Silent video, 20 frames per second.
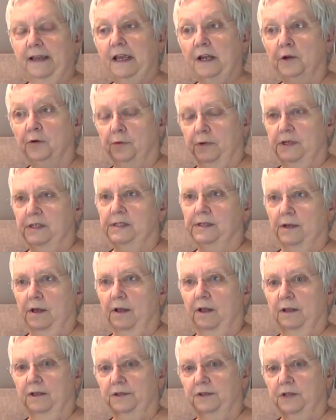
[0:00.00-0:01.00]
end
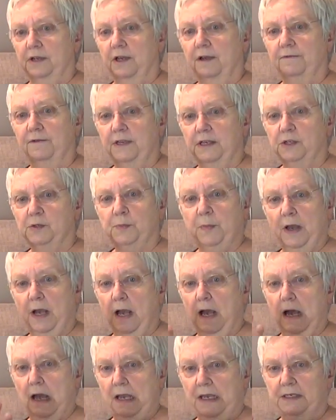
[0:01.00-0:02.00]
result of these
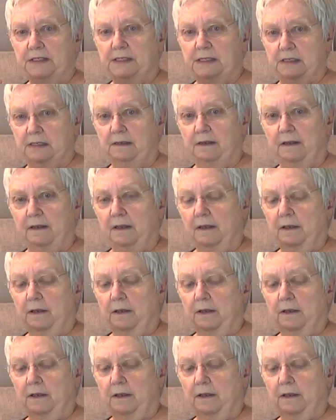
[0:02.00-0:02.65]
pods